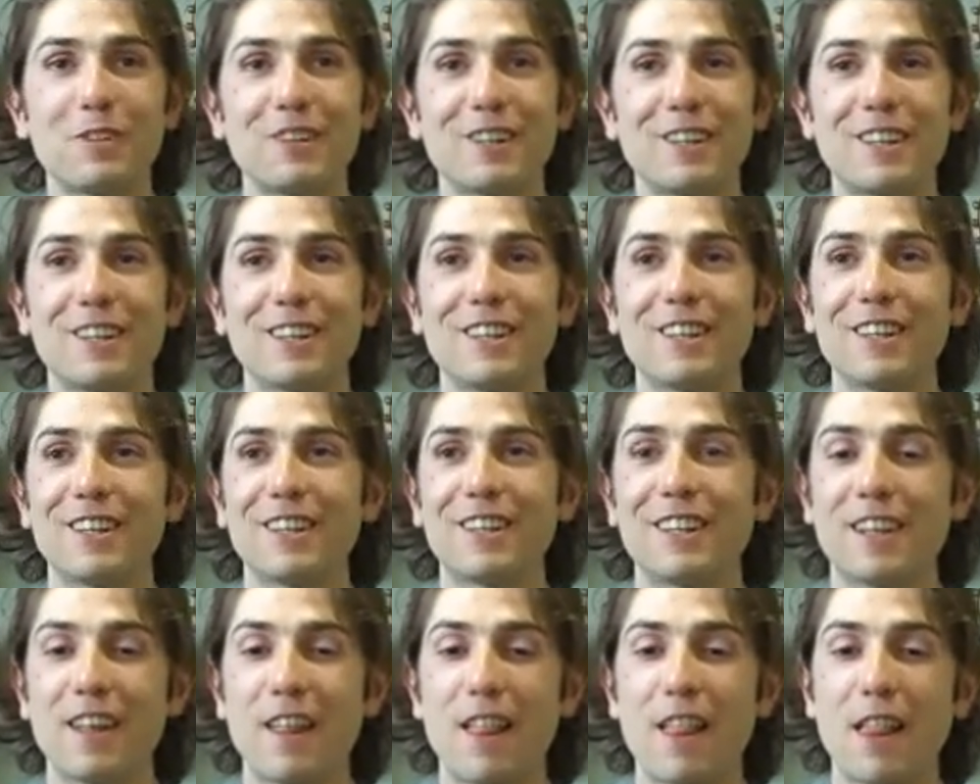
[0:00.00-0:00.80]
Well, can you
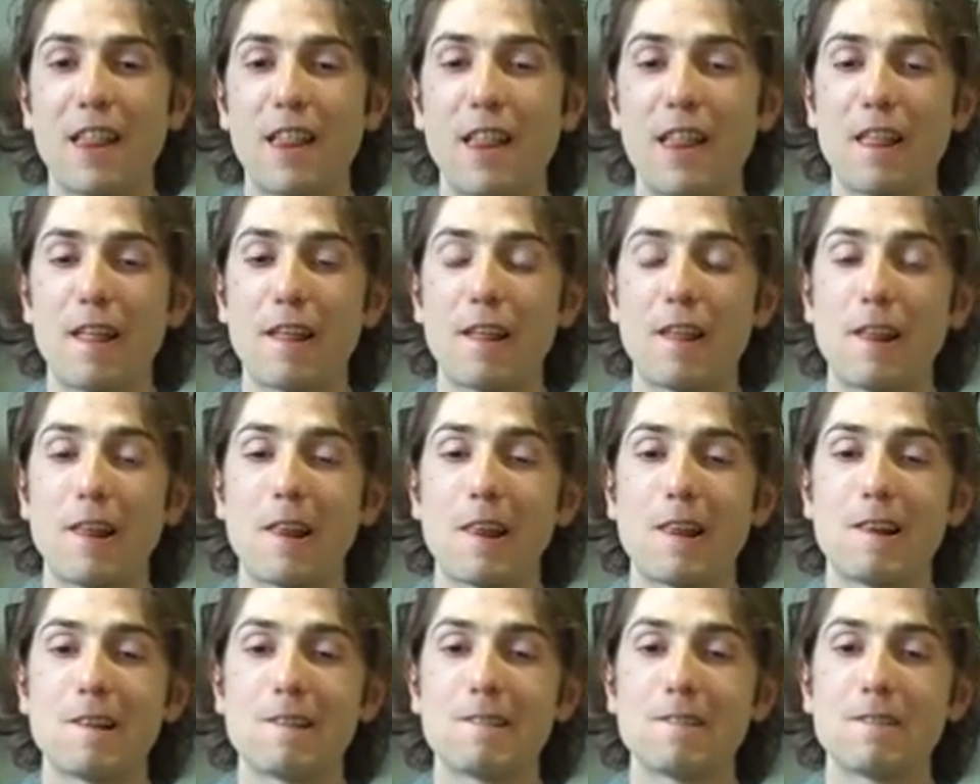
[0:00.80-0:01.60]
explain those
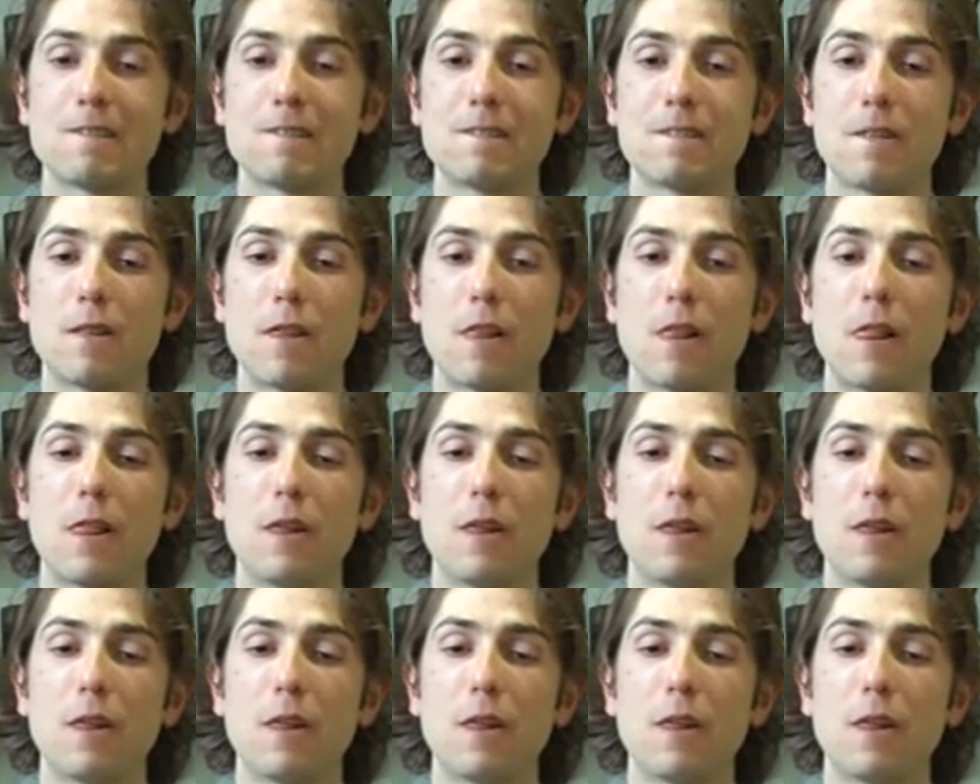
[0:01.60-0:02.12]
words?